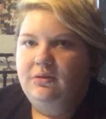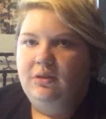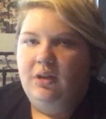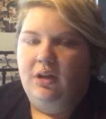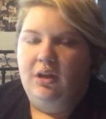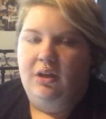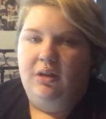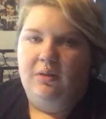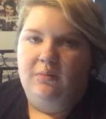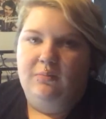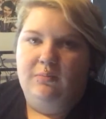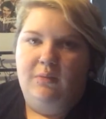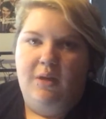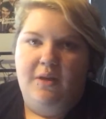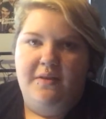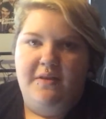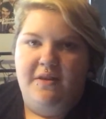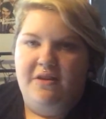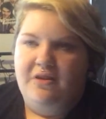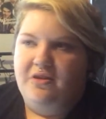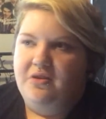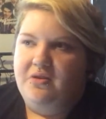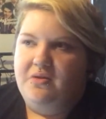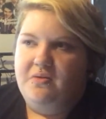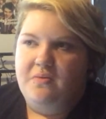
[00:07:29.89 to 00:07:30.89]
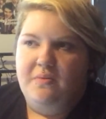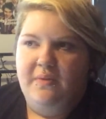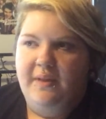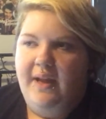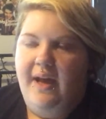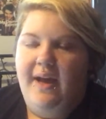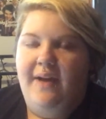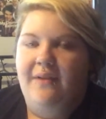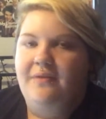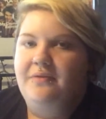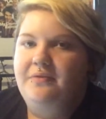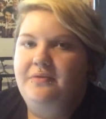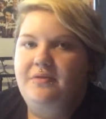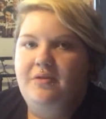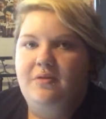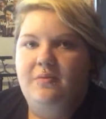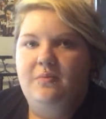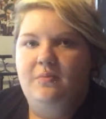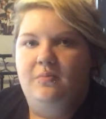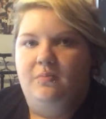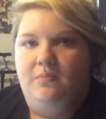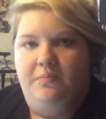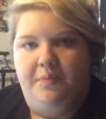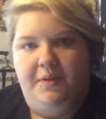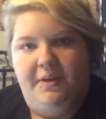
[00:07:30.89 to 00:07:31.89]
and then just left
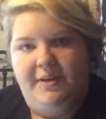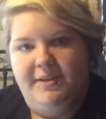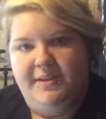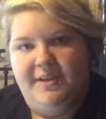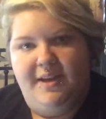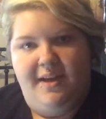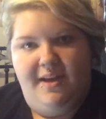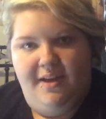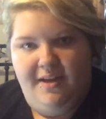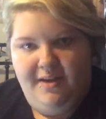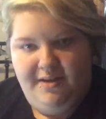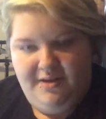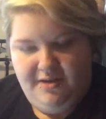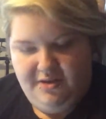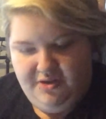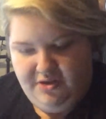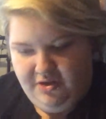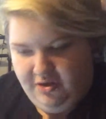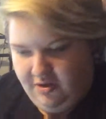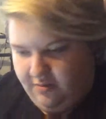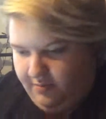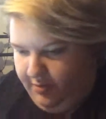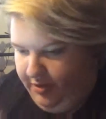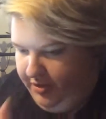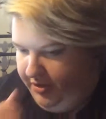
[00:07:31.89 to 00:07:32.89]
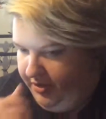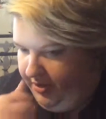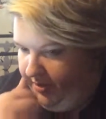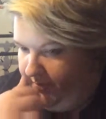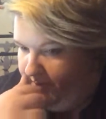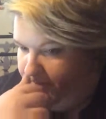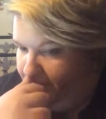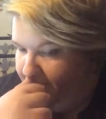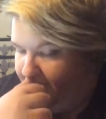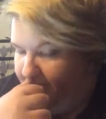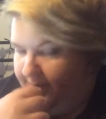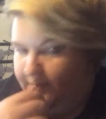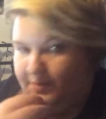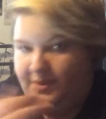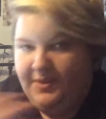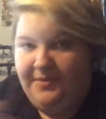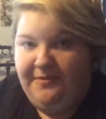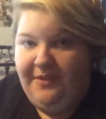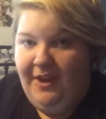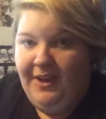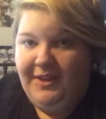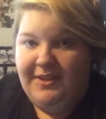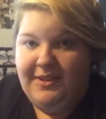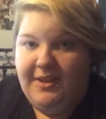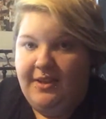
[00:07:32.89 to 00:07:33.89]
because I hated it so much, and it
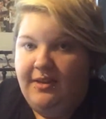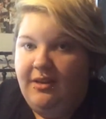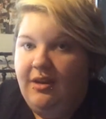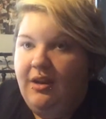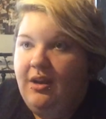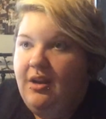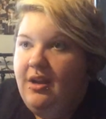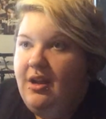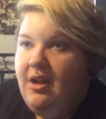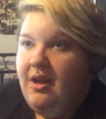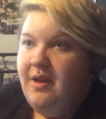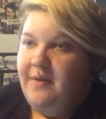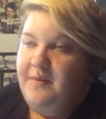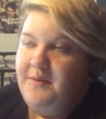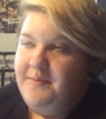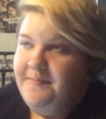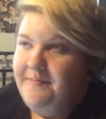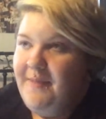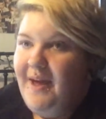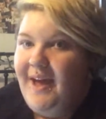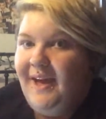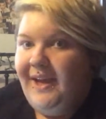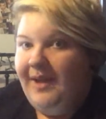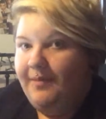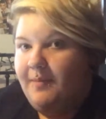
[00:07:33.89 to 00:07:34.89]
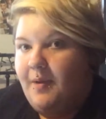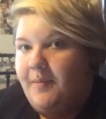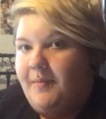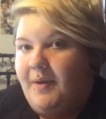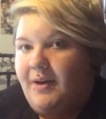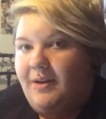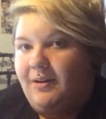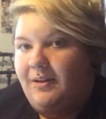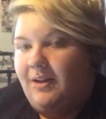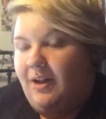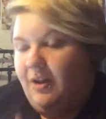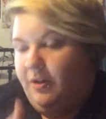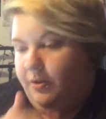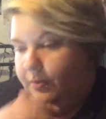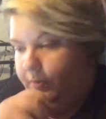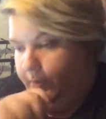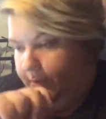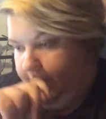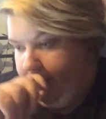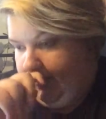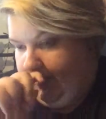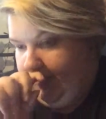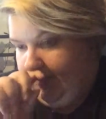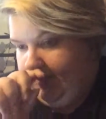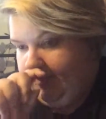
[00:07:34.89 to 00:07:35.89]
was making my mental health
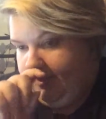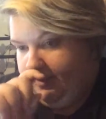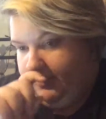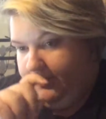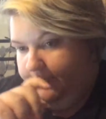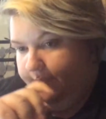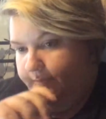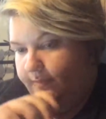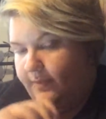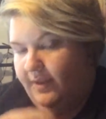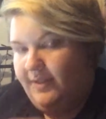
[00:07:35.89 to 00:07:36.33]
worse.